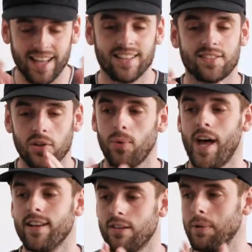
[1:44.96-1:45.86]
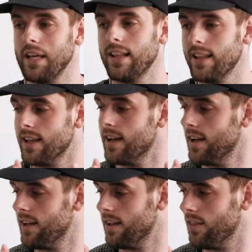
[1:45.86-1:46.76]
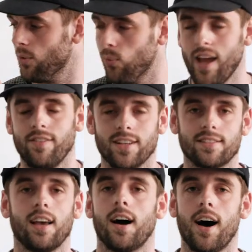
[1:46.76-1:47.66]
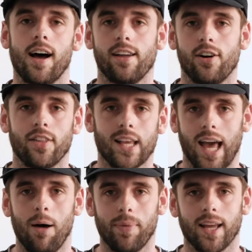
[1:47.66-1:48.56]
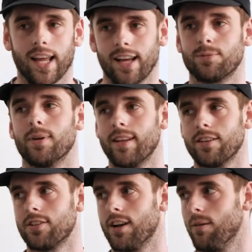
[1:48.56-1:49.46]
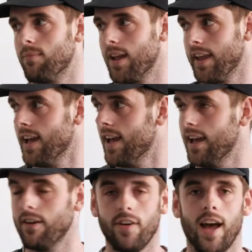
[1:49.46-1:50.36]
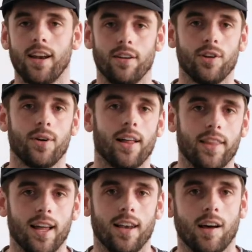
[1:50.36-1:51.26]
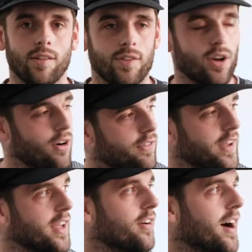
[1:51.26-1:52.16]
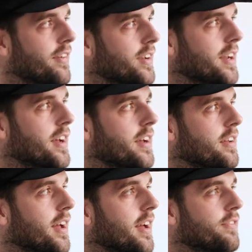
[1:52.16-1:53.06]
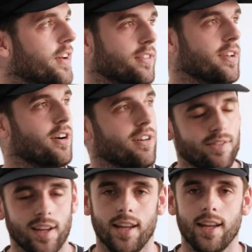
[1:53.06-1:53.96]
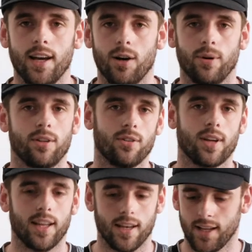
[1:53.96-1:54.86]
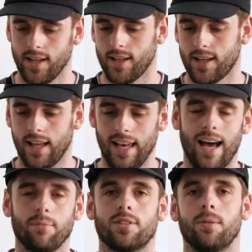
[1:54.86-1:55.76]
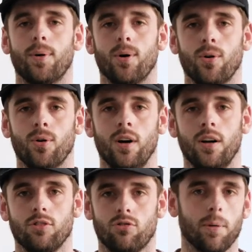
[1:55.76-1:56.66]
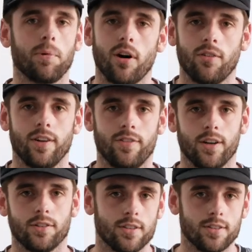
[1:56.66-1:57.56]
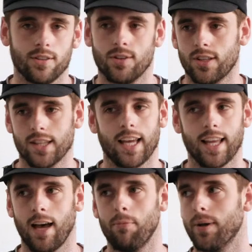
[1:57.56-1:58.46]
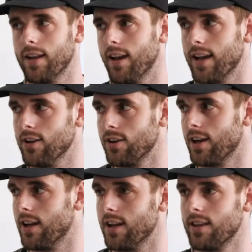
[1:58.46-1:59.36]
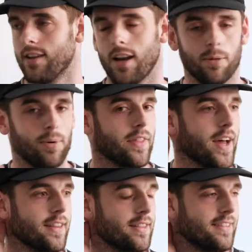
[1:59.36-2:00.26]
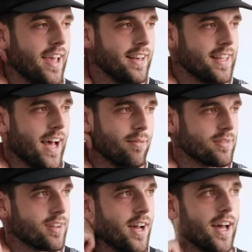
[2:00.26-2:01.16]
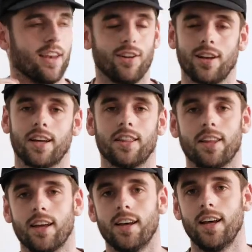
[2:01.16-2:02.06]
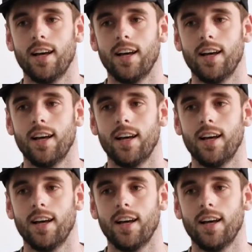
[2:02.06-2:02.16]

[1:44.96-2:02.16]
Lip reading: is the way to be the waviest guy on the camping expedition. I'm like, if any of you out there love coffee or having a filter coffee, we're talking collapsible drip coffee filters that you can take camping. Like, you're gonna turn up on that dead campsite and look like the